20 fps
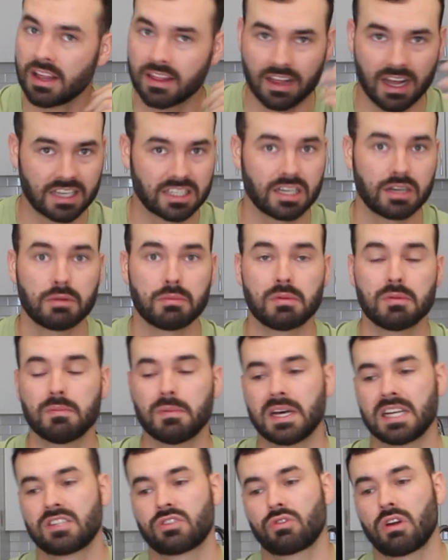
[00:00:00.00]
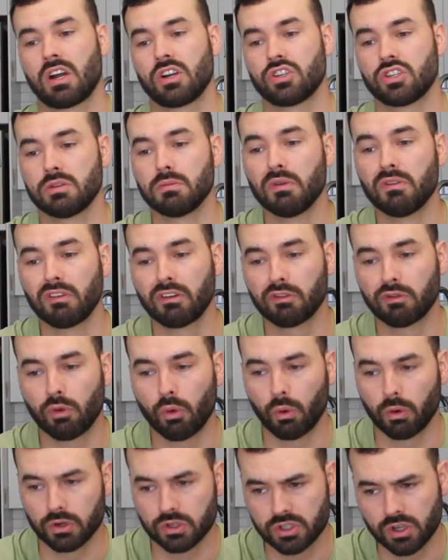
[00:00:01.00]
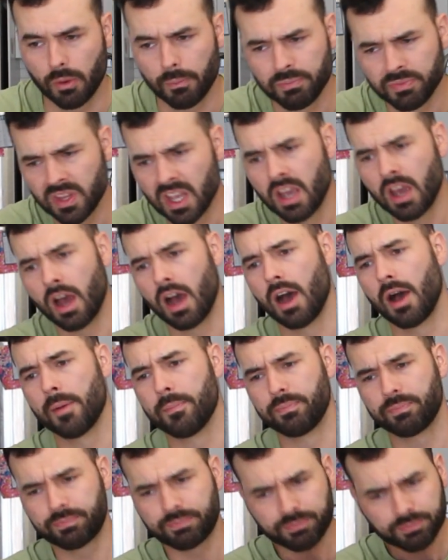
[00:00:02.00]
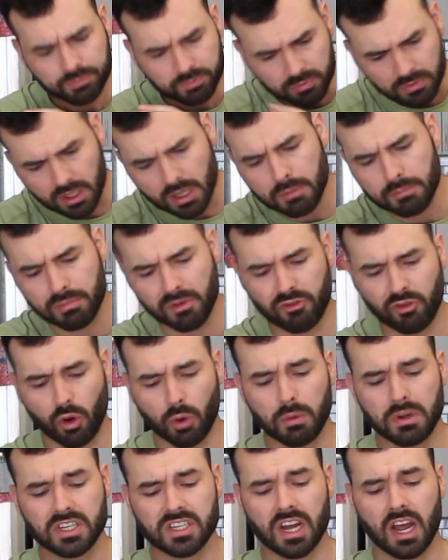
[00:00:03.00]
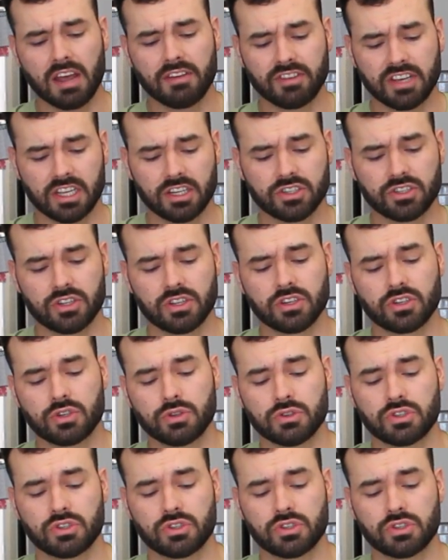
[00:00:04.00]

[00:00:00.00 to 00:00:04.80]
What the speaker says: that's going to be the best strategy moving forward. So before we dive into the two